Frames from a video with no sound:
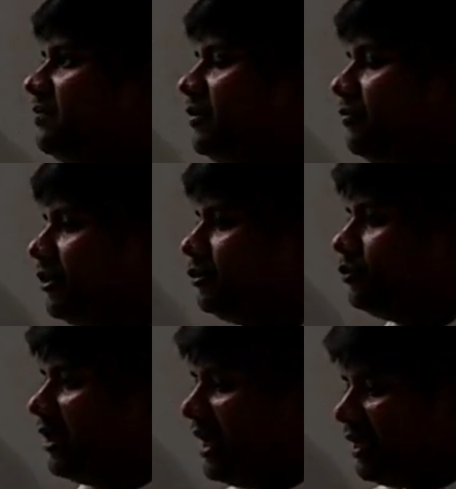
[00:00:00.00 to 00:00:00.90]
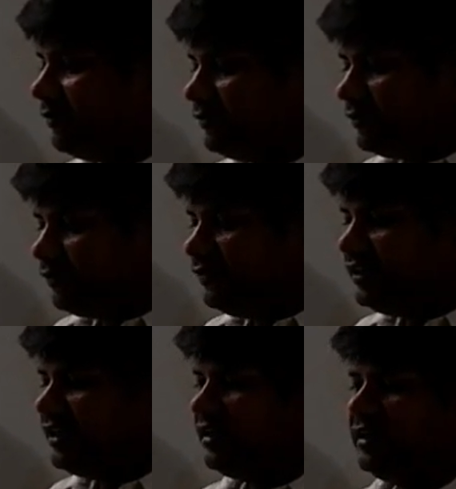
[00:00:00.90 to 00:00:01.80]
We want to
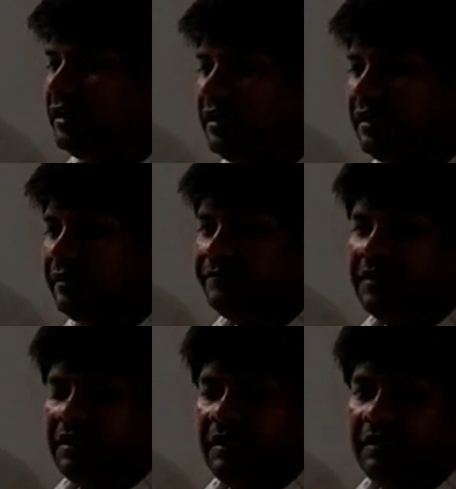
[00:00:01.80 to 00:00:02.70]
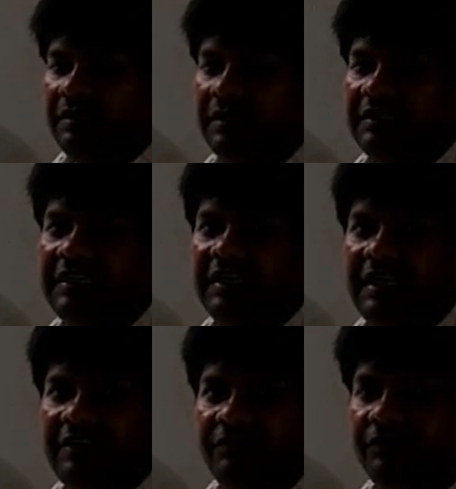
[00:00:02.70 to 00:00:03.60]
feel a real
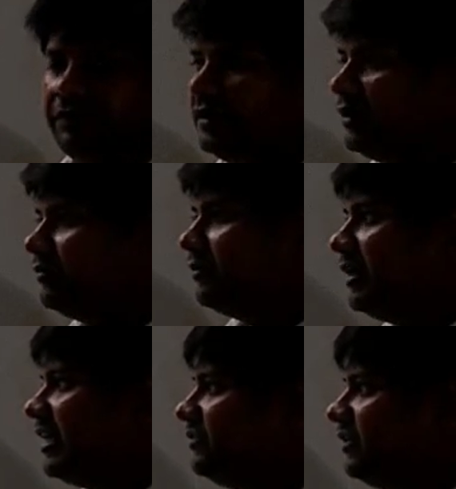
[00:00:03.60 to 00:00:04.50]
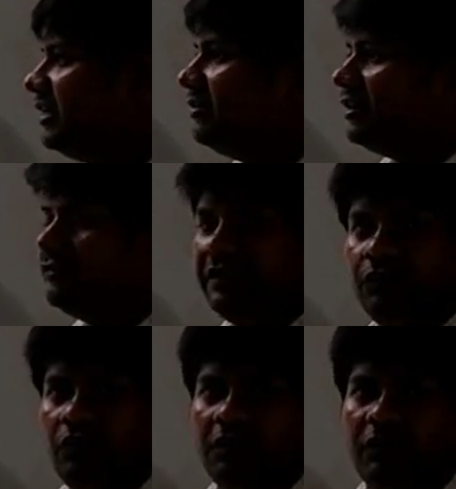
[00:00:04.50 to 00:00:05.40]
life like feel that we
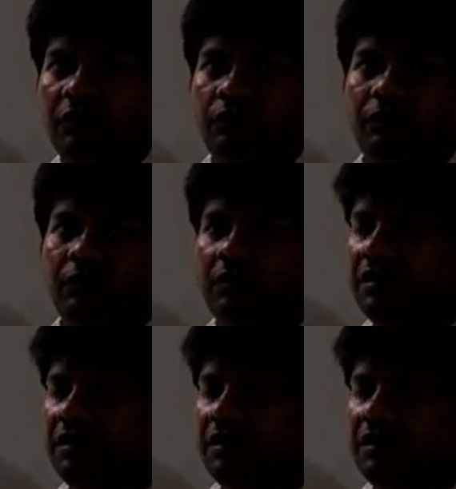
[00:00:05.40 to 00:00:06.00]
do not want to